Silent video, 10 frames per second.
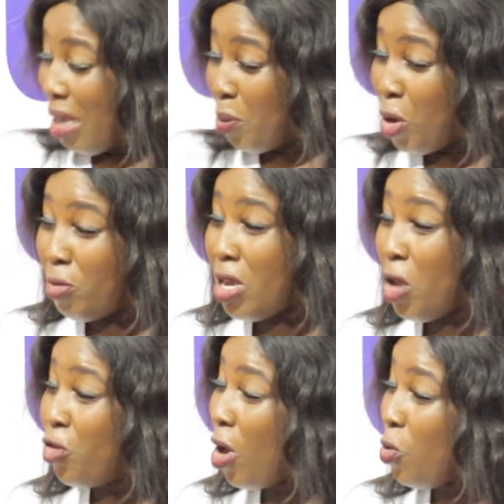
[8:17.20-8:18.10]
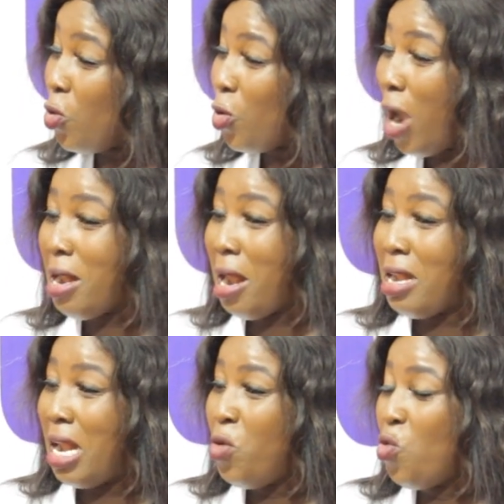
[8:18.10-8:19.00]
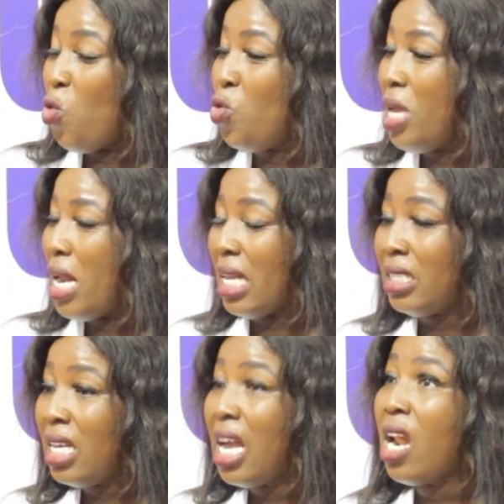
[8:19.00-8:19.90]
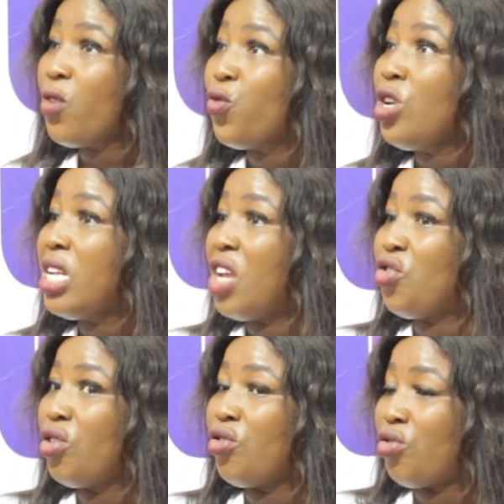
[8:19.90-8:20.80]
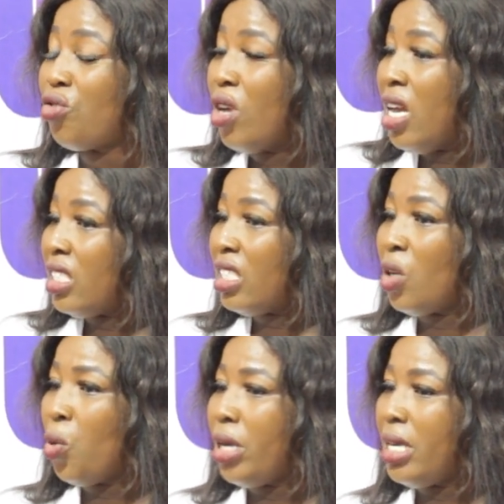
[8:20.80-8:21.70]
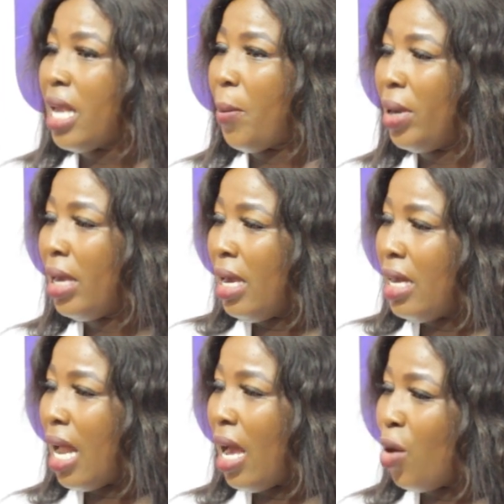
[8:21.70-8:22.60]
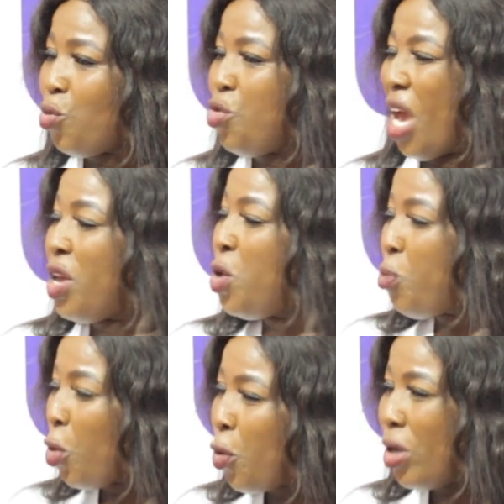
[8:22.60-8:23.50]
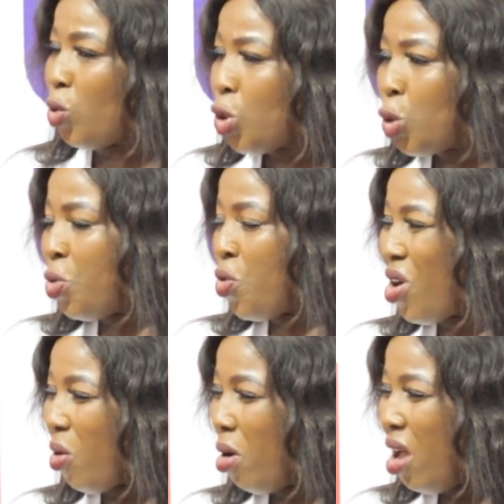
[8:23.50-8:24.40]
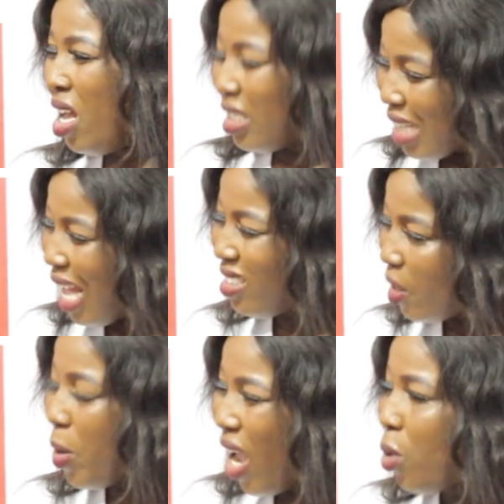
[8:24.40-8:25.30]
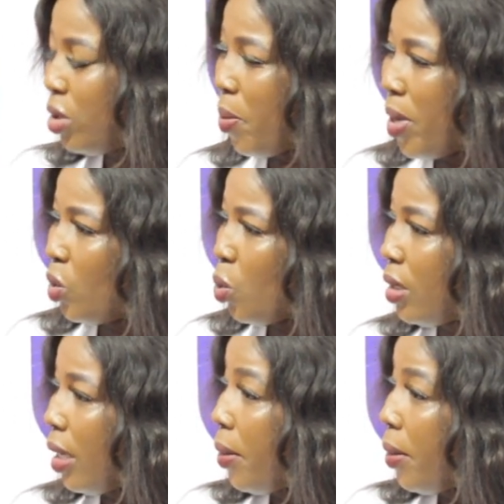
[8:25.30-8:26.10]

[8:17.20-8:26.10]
And maybe a tremu and then we and I say gun of winning our short show to say we in yame. Now we are hypocrites, we should be real. Sounds some nay out here better say.